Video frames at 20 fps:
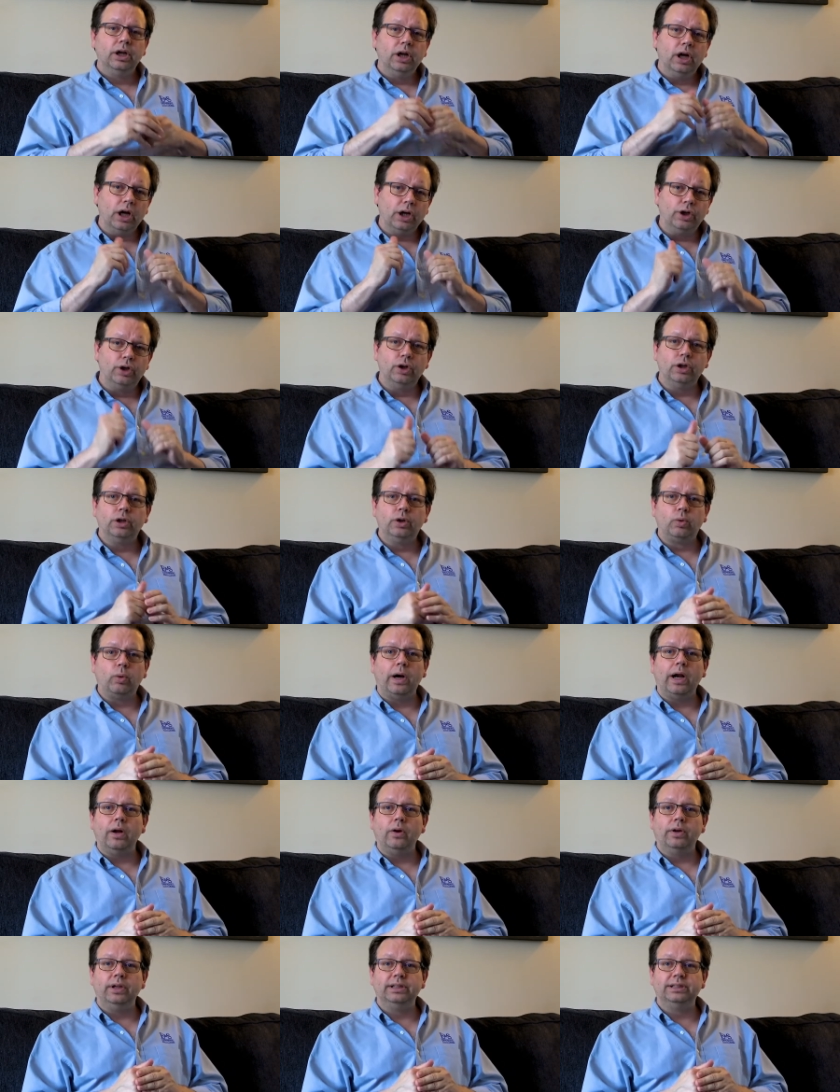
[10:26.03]
A good
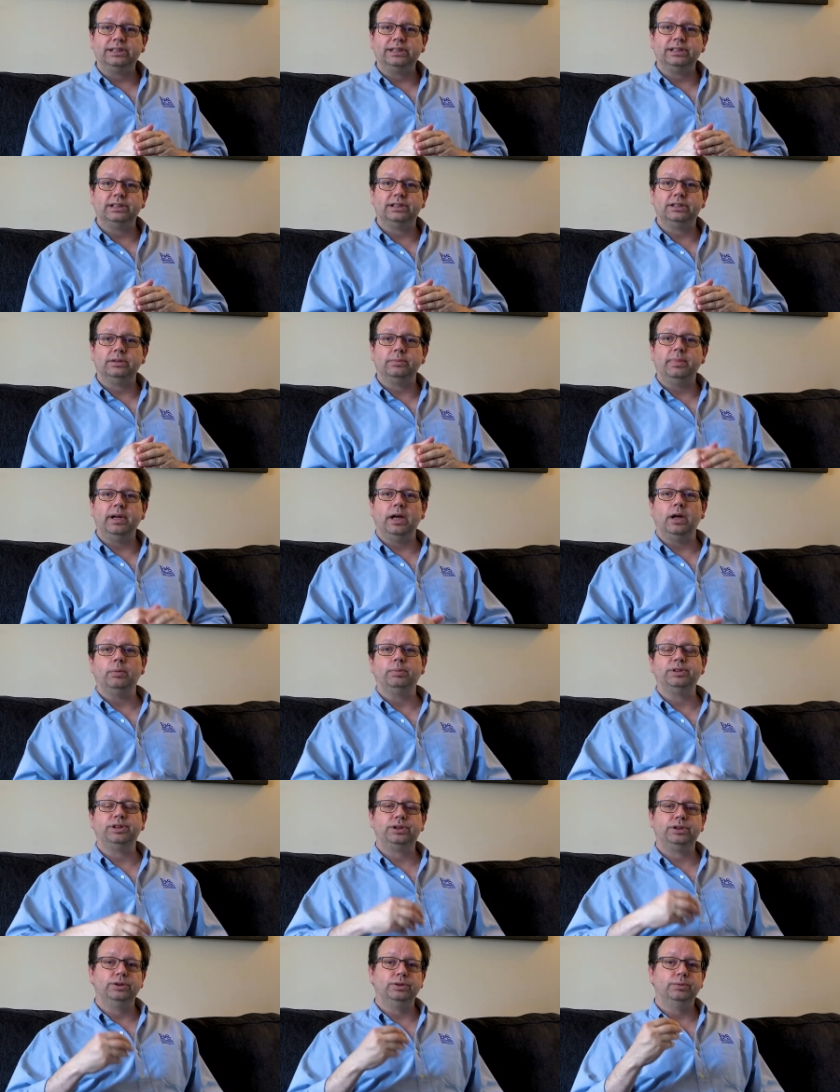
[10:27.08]
grounding system
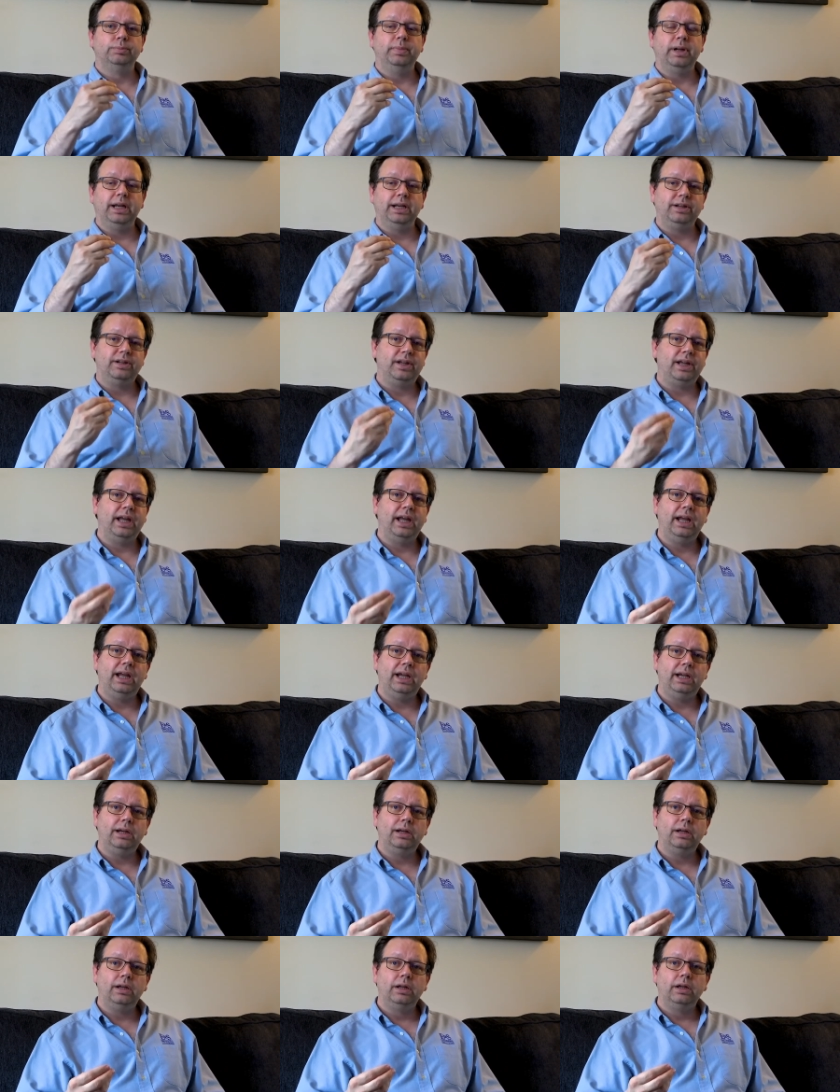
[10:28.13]
helps to
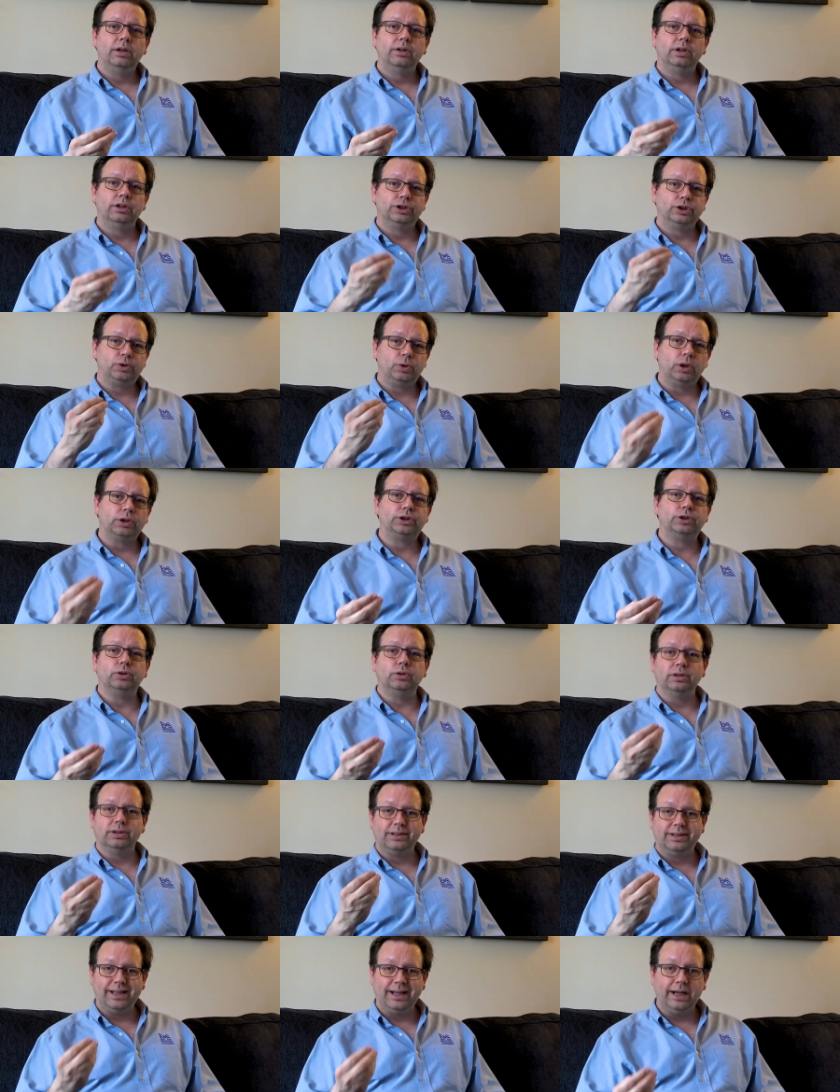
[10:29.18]
maintain the
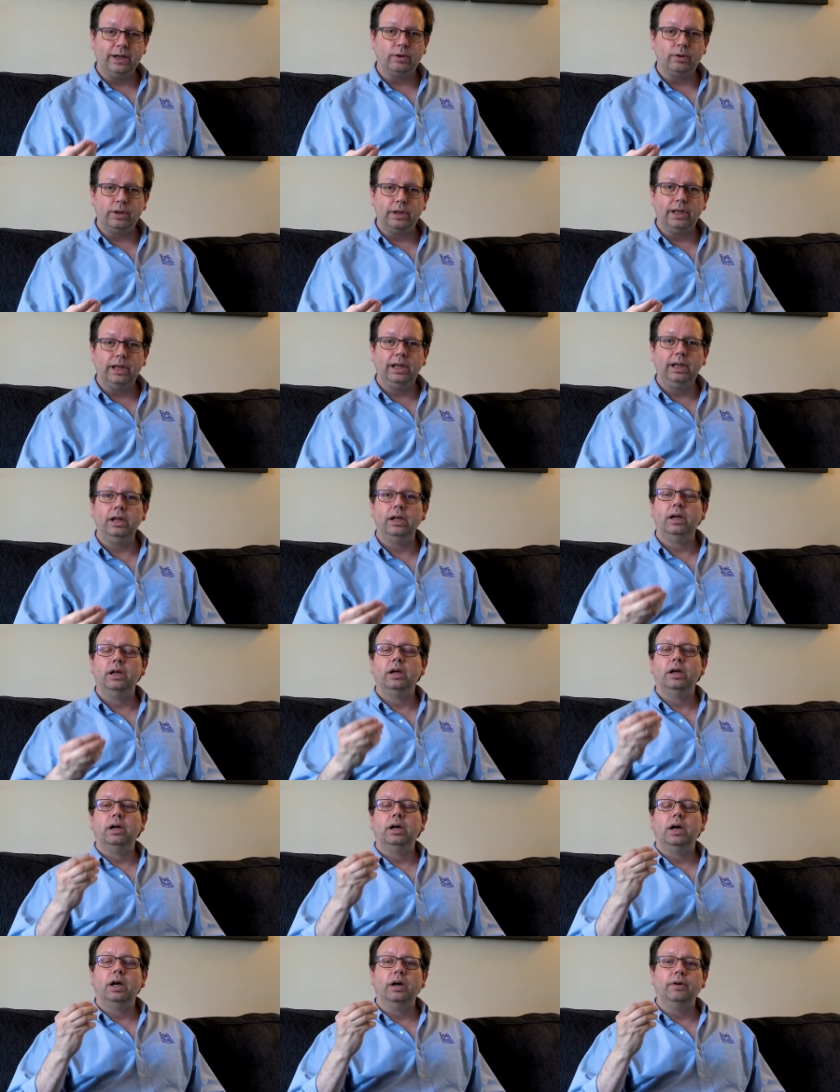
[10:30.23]
structural integrity
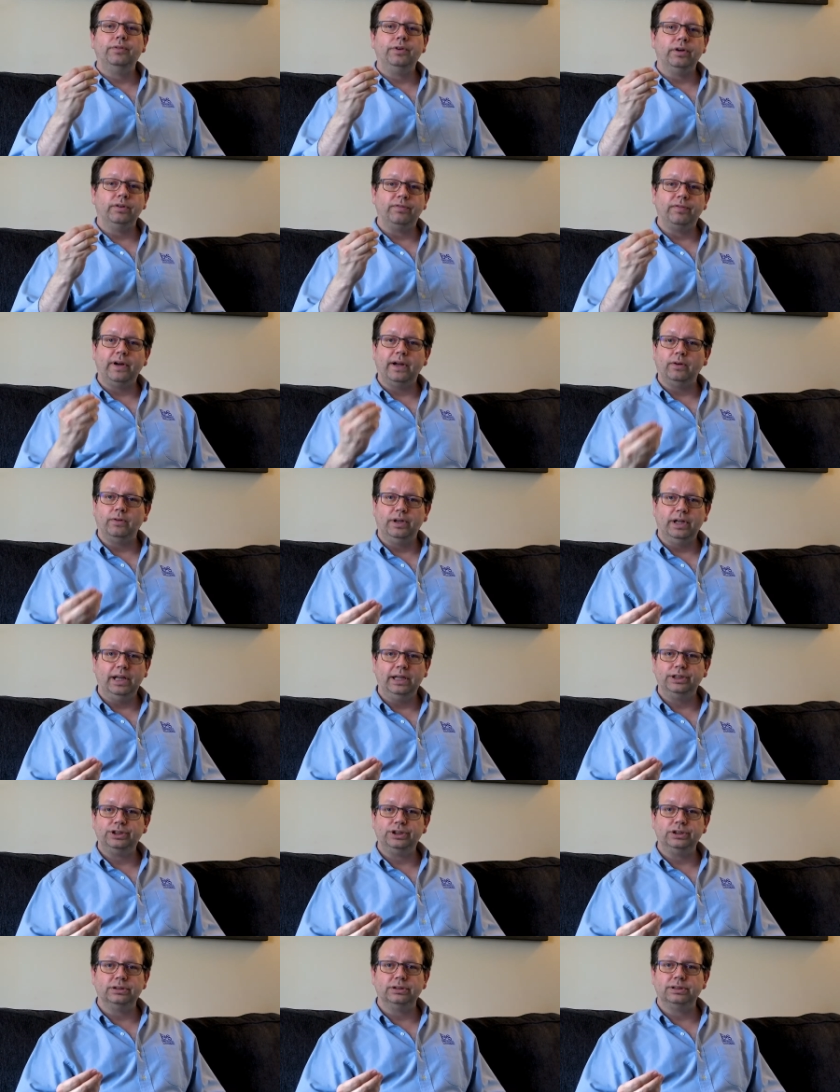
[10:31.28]
of your
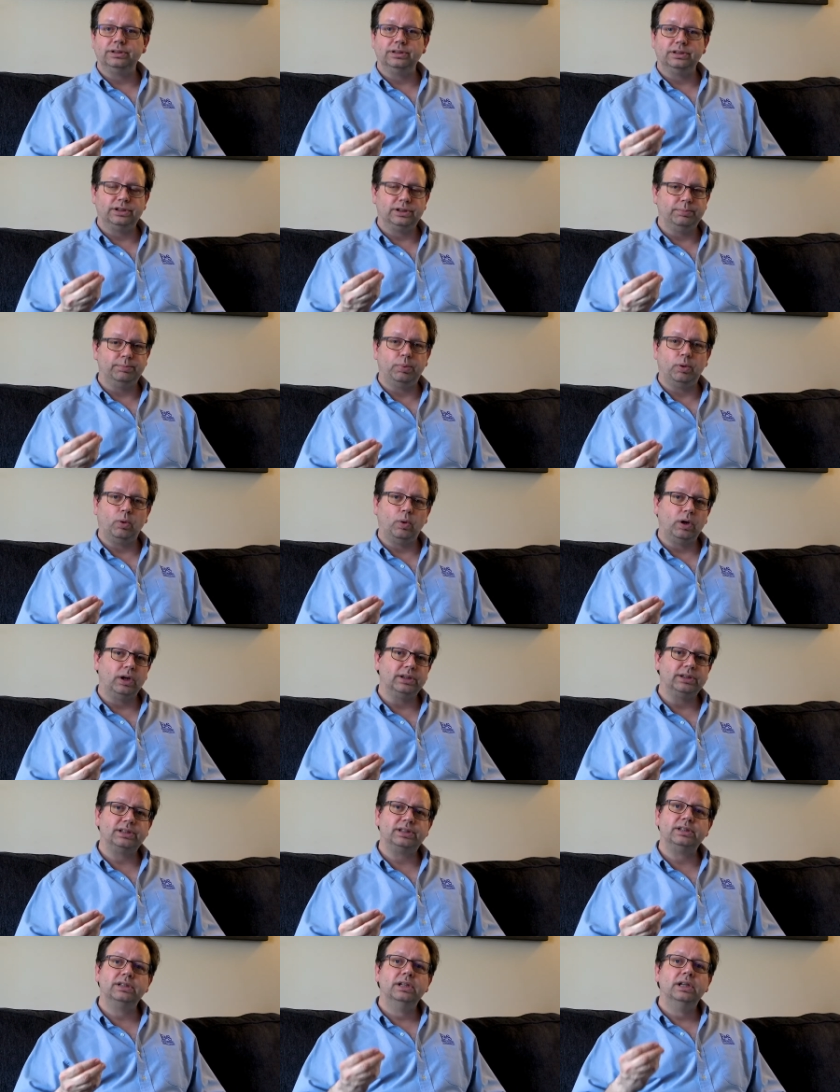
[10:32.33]
foundations and
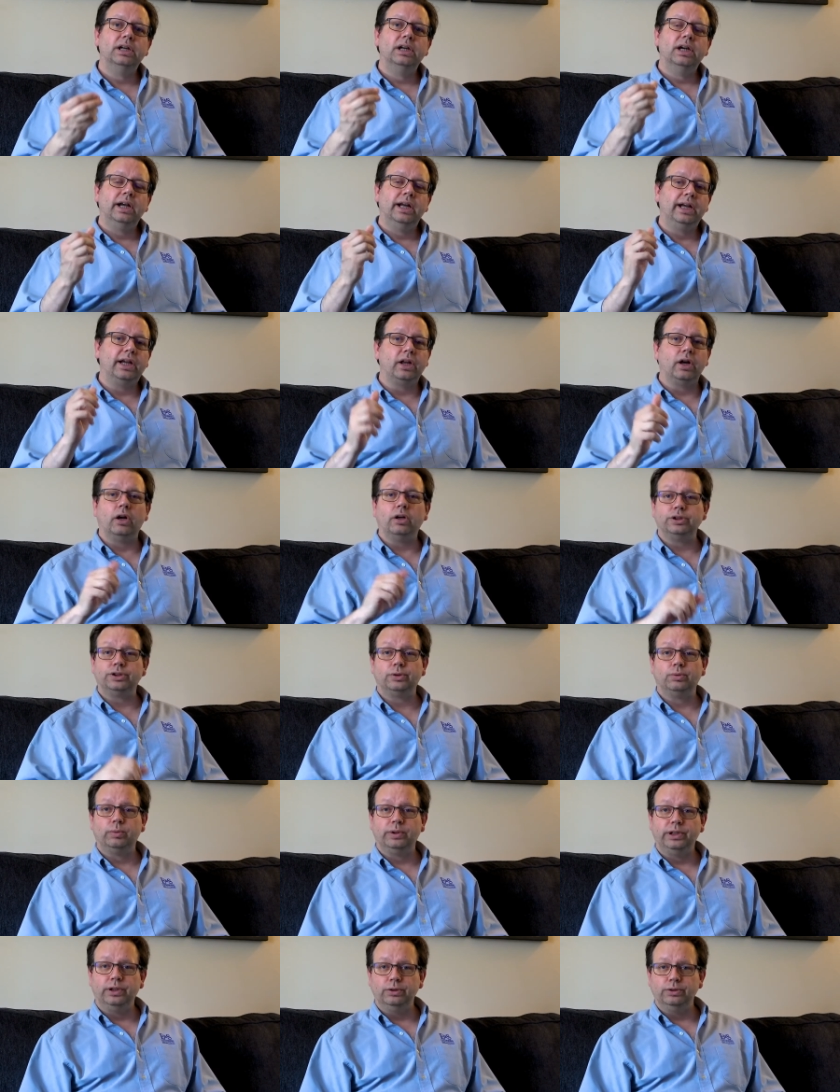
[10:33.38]
supports. It can also
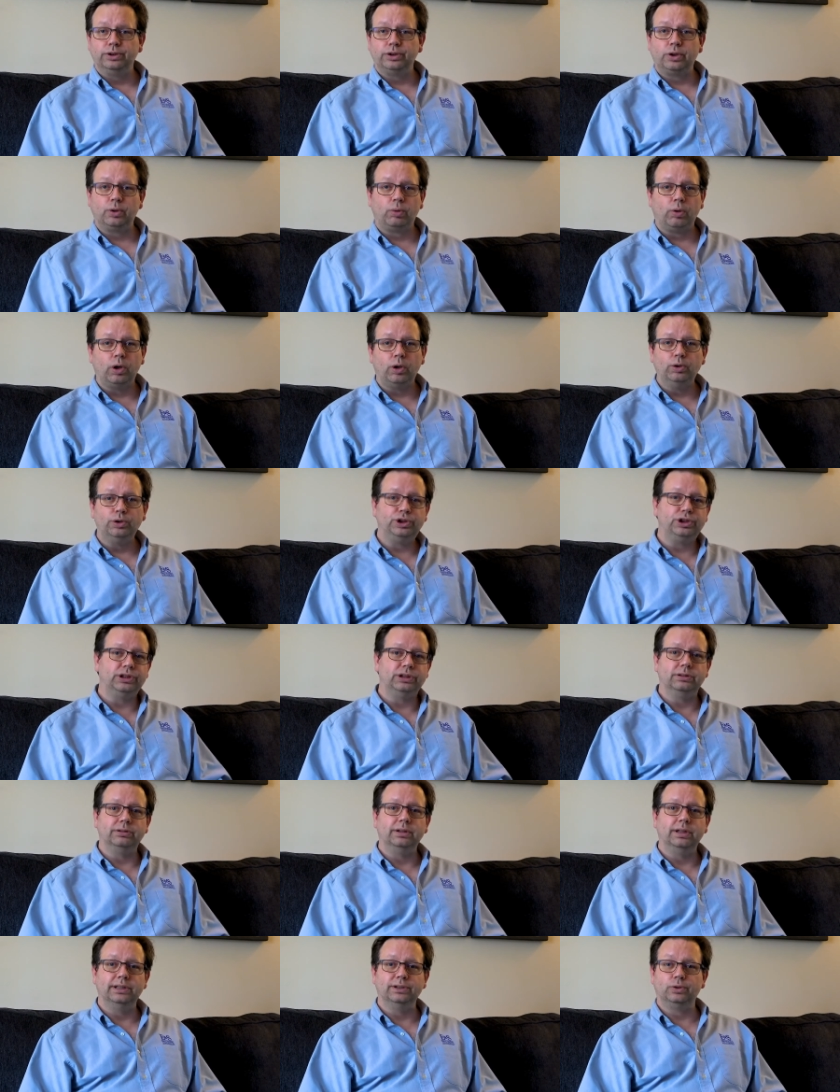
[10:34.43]
reduce
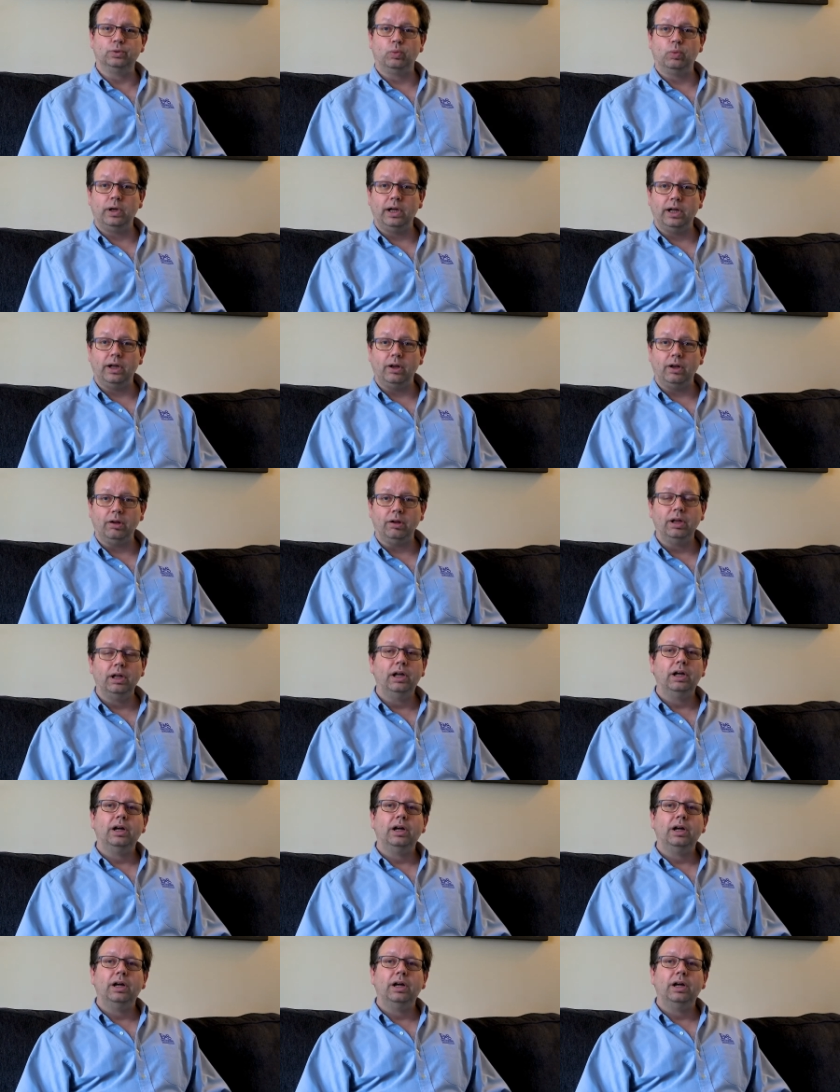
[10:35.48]
corrosion as well,